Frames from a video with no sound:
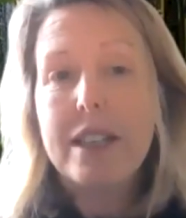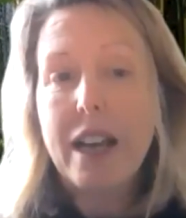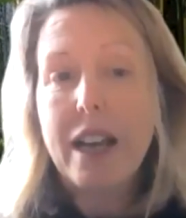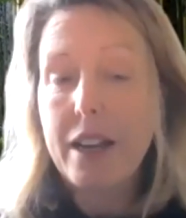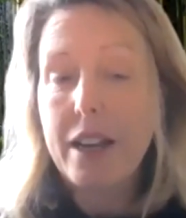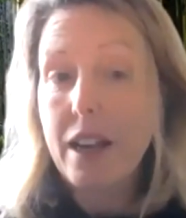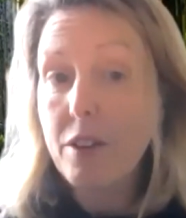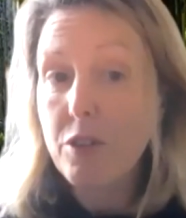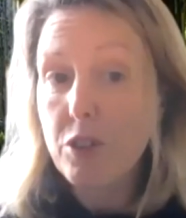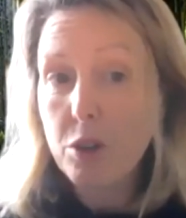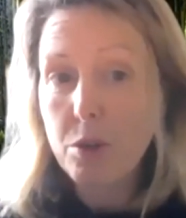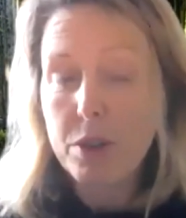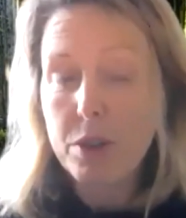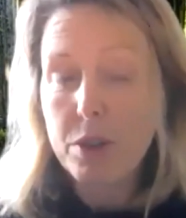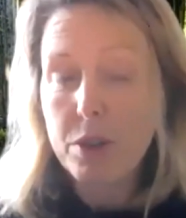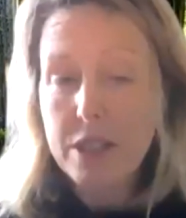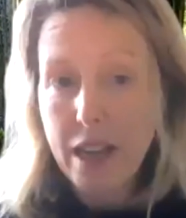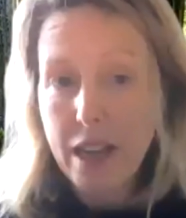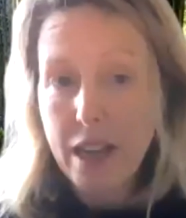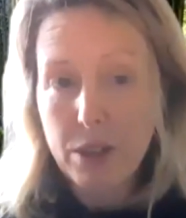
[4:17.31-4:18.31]
and
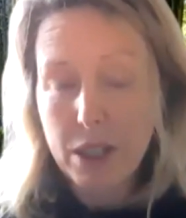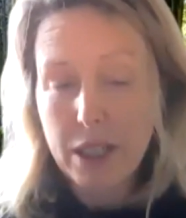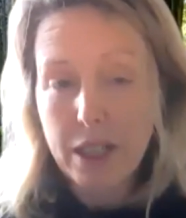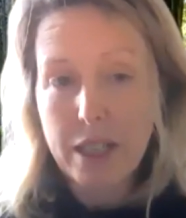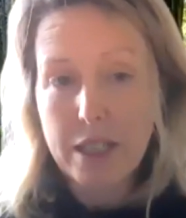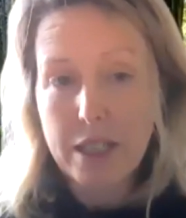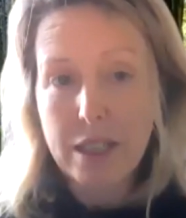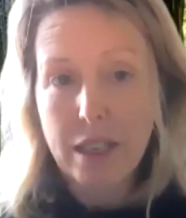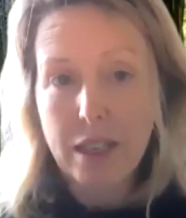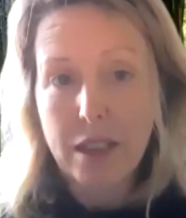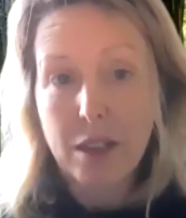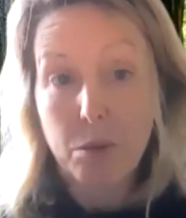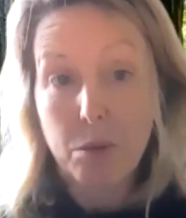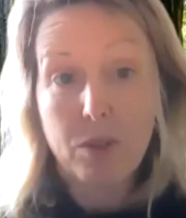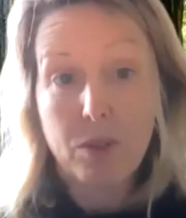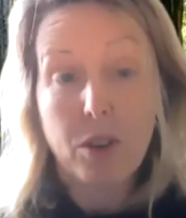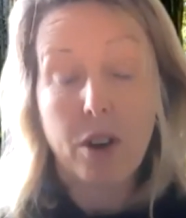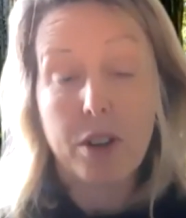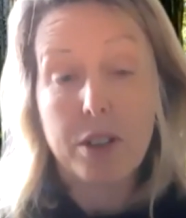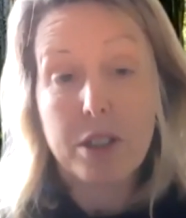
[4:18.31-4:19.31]
everyone's now realizing that
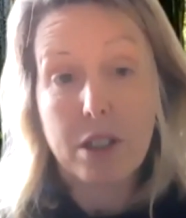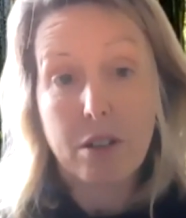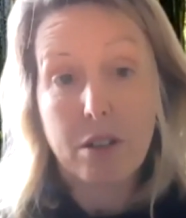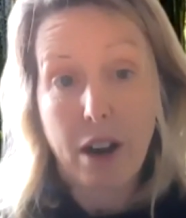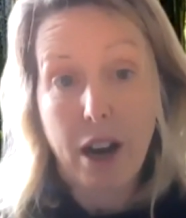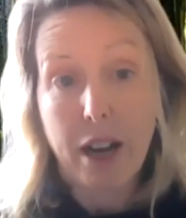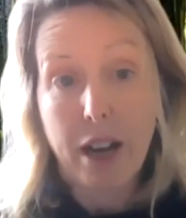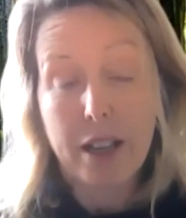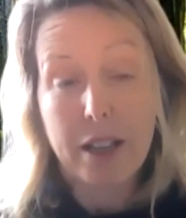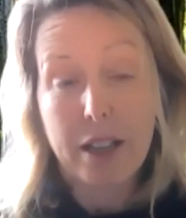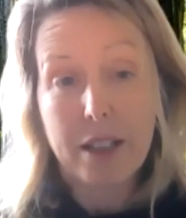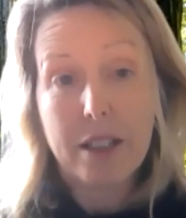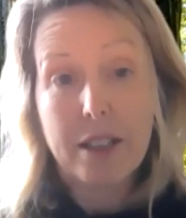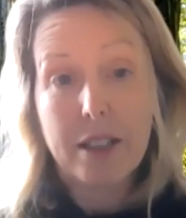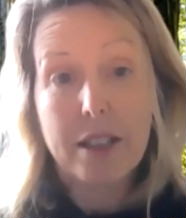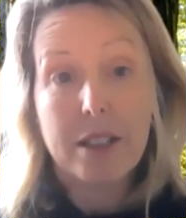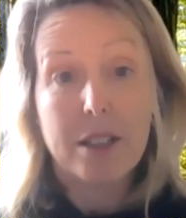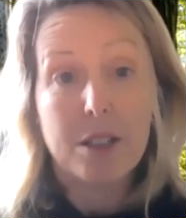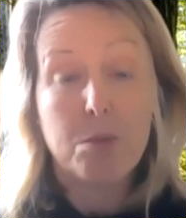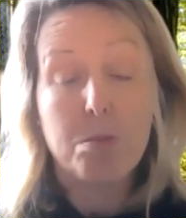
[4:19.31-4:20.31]
we've got to crack
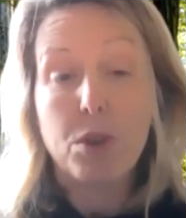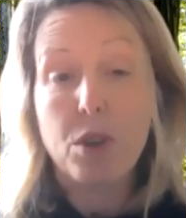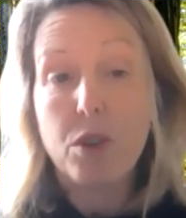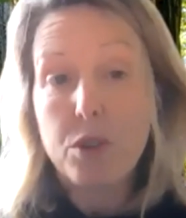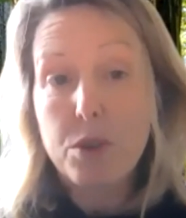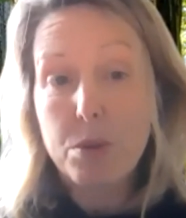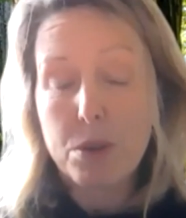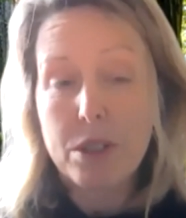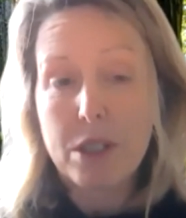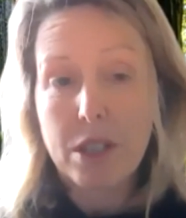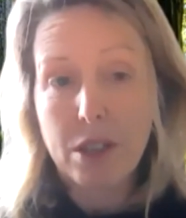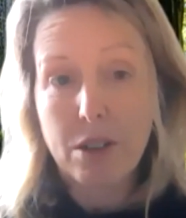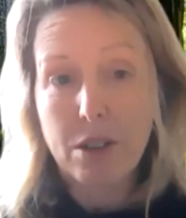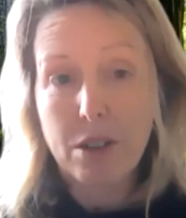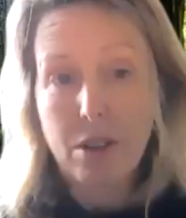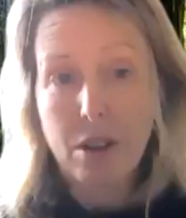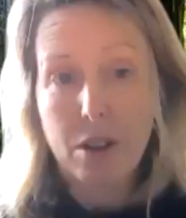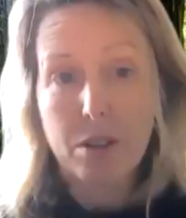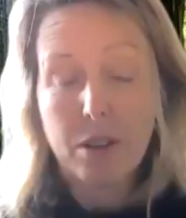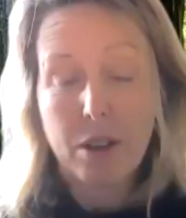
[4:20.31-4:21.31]
this move to a
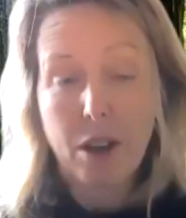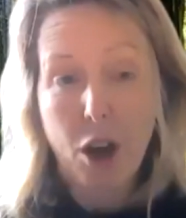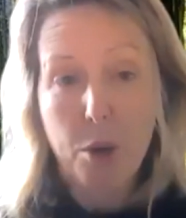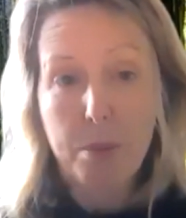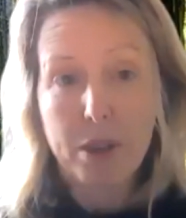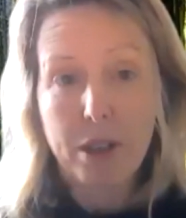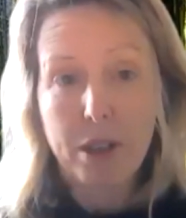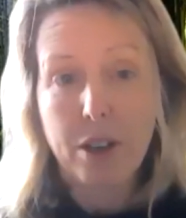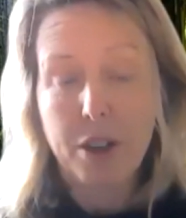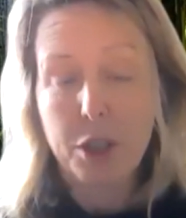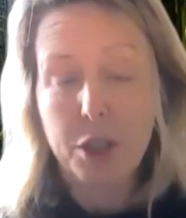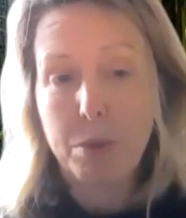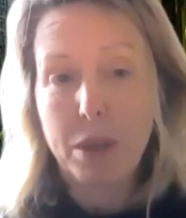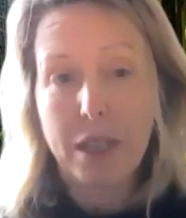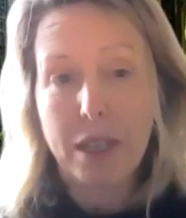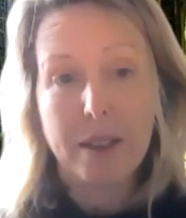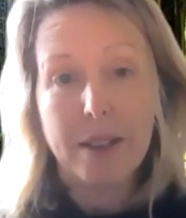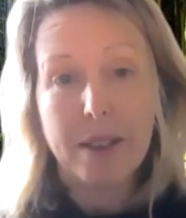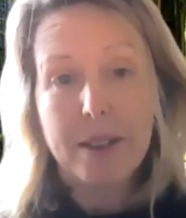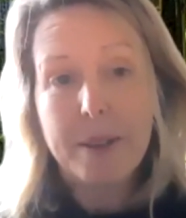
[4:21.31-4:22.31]
zero carbon
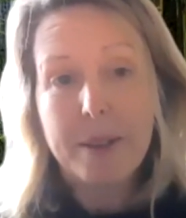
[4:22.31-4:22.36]
economy.